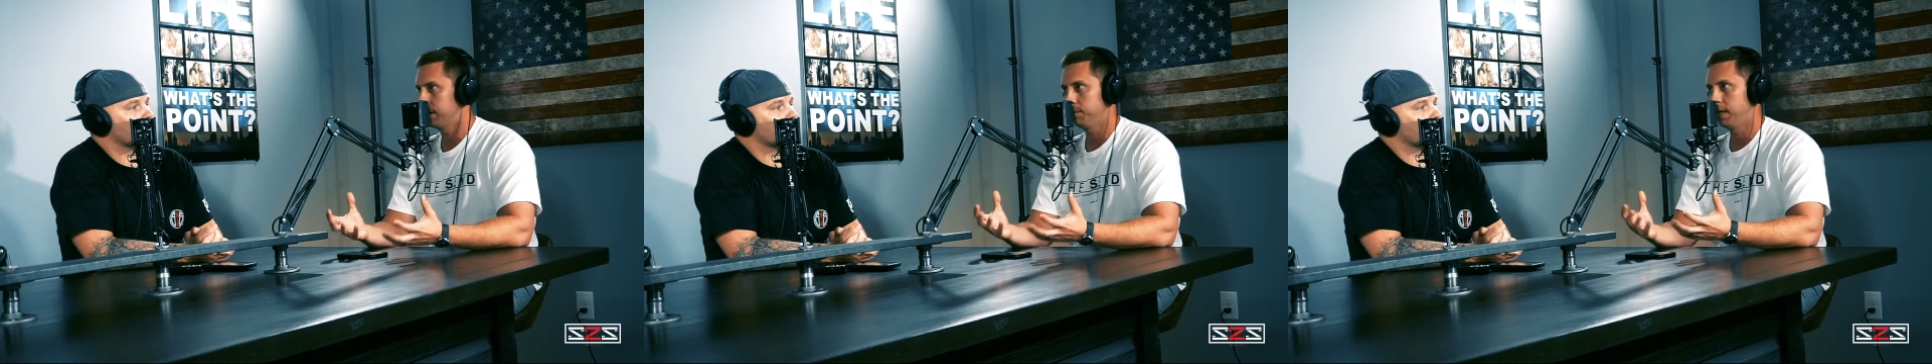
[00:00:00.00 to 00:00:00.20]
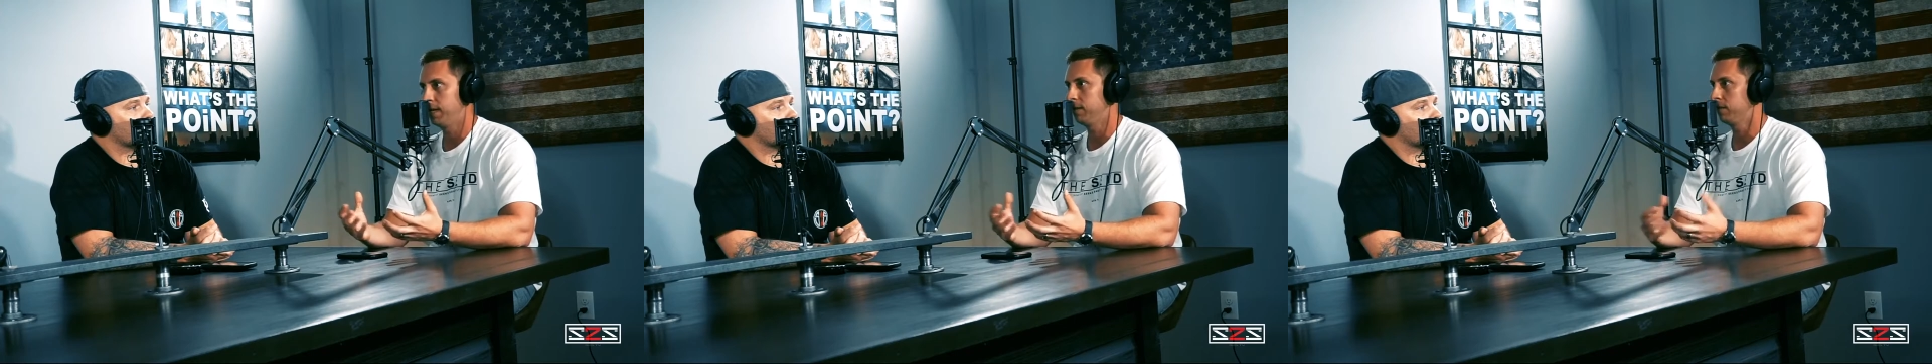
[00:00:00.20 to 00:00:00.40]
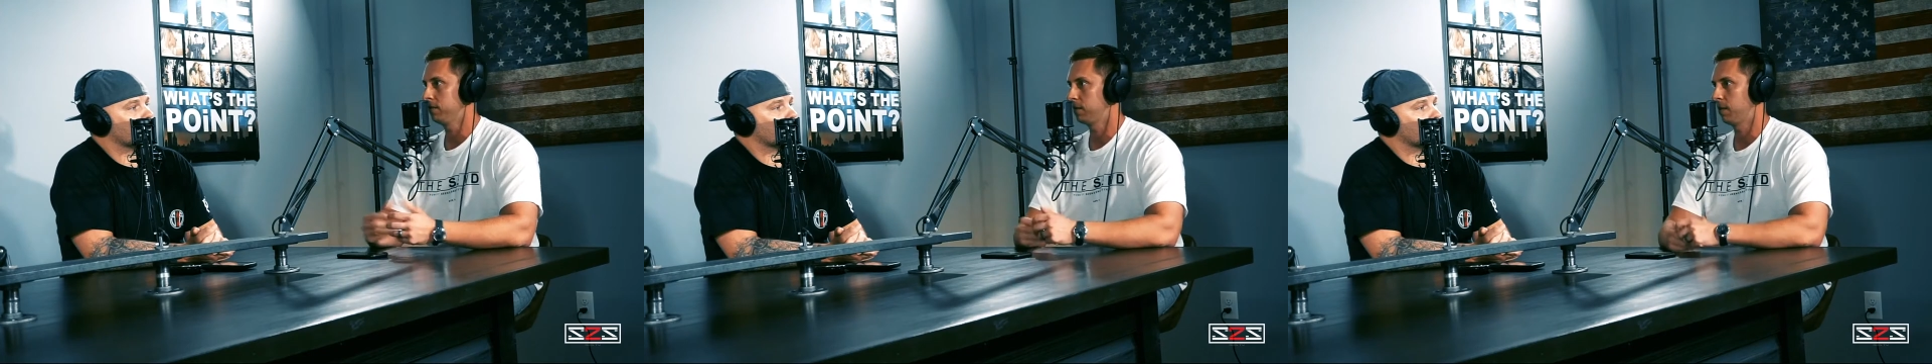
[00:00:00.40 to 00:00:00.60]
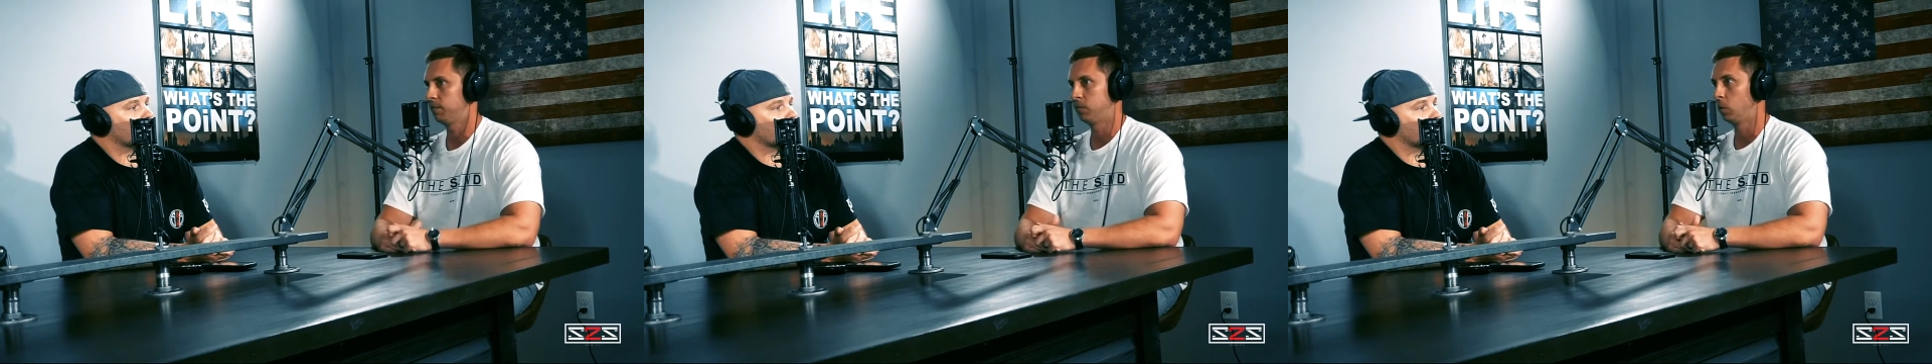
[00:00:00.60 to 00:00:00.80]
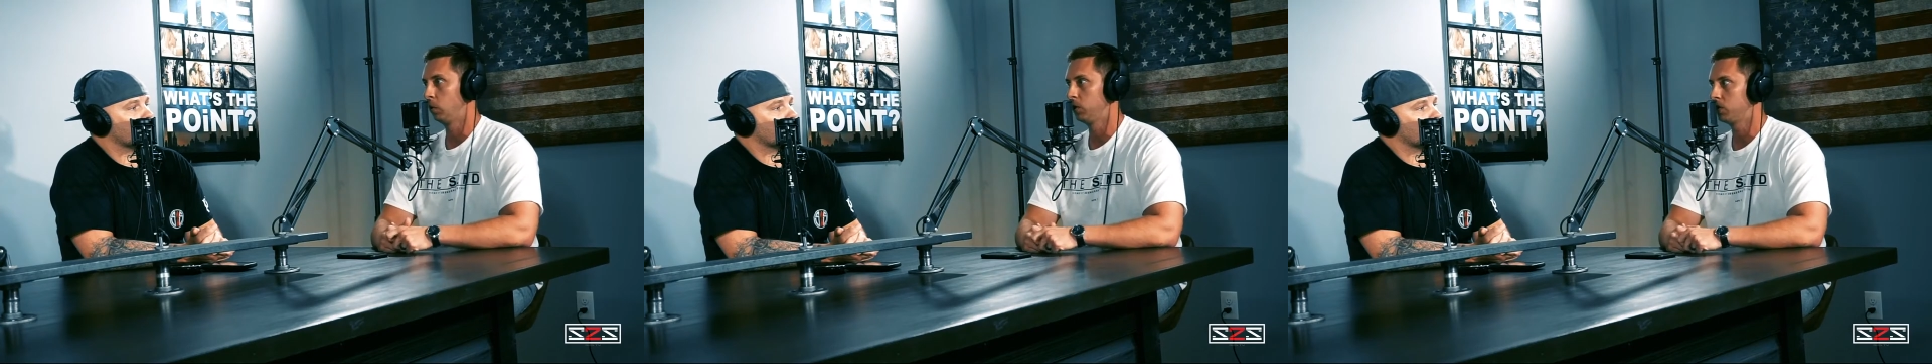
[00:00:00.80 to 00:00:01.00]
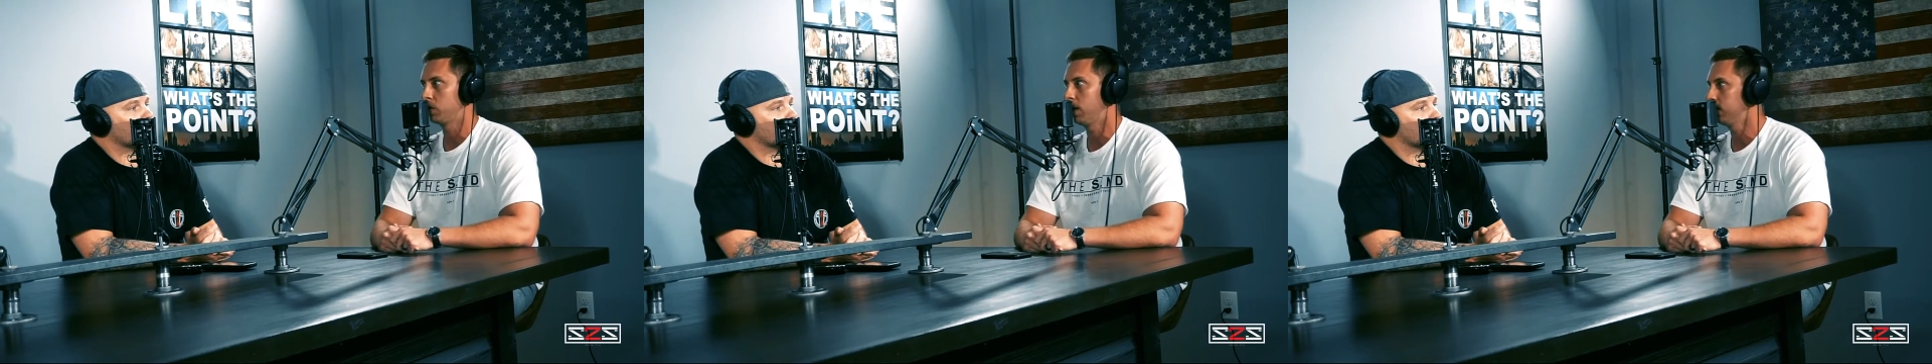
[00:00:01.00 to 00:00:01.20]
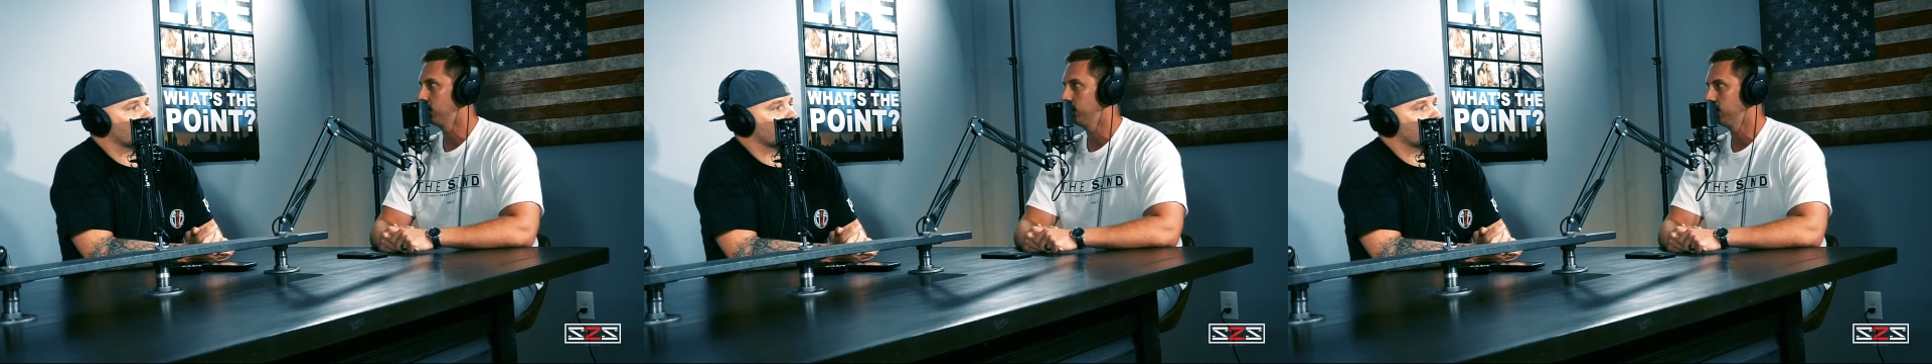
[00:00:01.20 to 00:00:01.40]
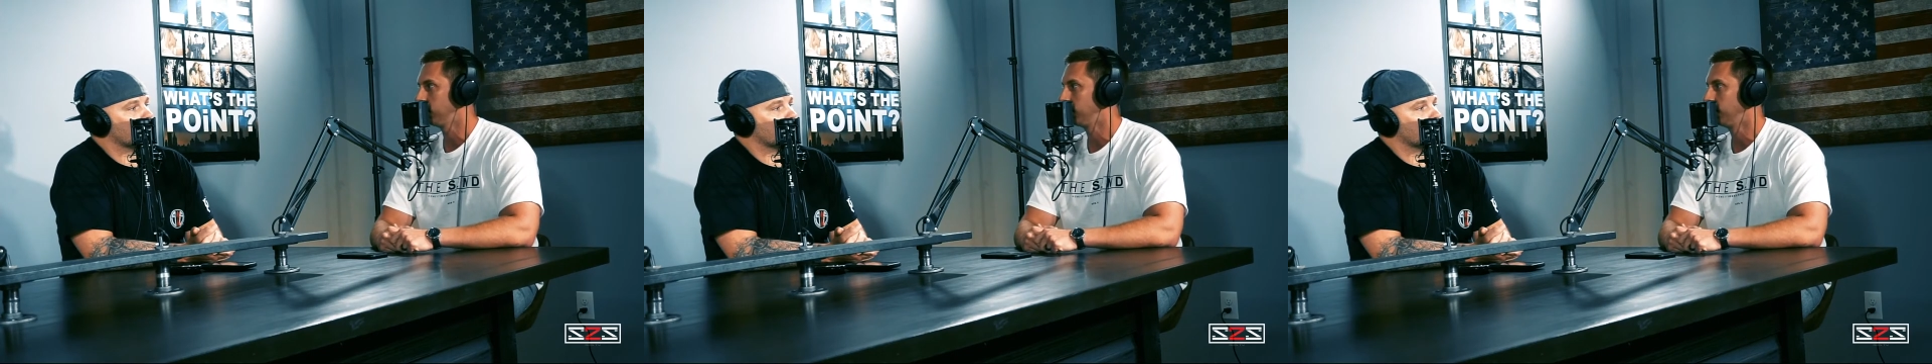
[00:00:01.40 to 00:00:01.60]
man, this, I'm foolish not
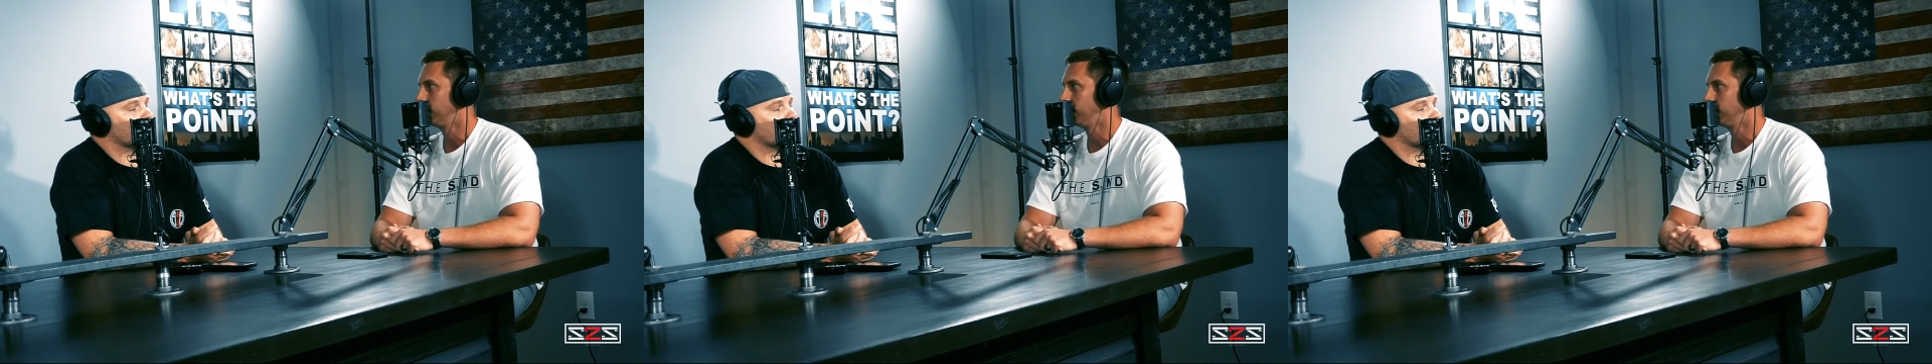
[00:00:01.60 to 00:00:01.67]
to,